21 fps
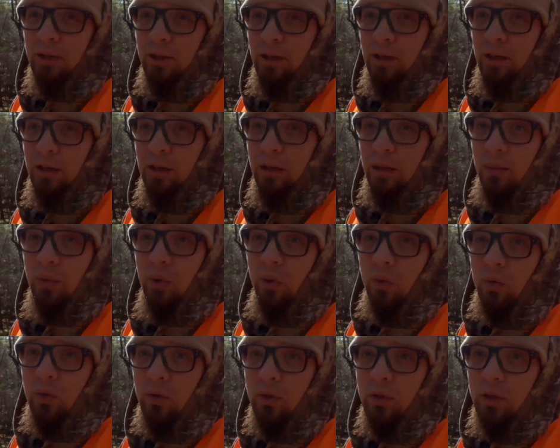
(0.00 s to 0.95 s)
I'm
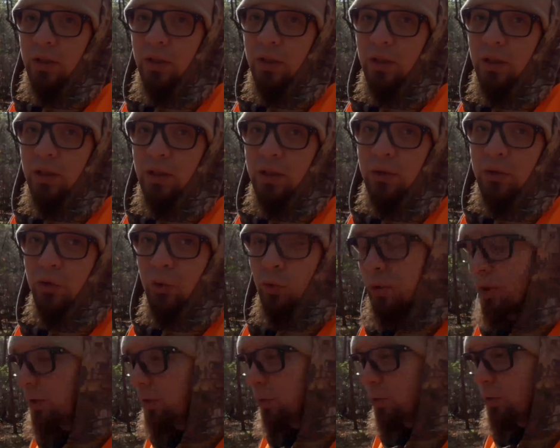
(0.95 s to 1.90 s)
only
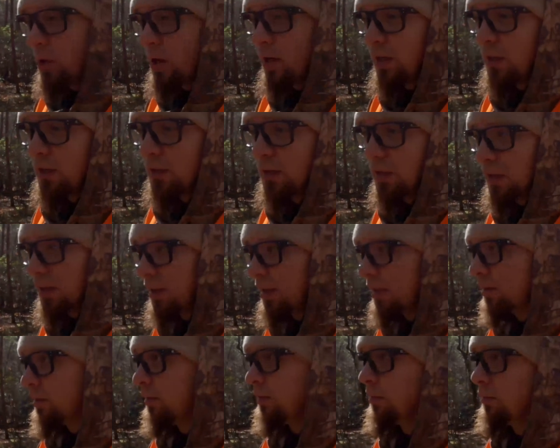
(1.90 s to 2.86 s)
22 days
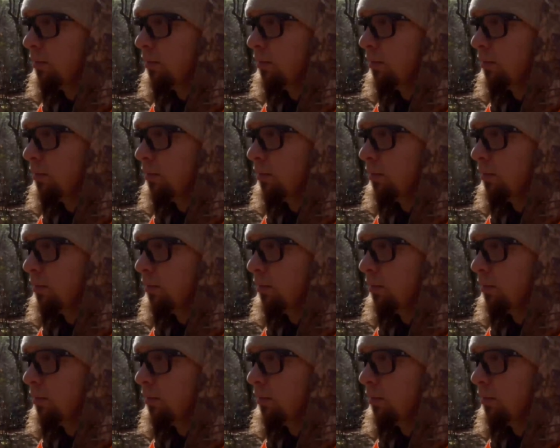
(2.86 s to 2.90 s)
late.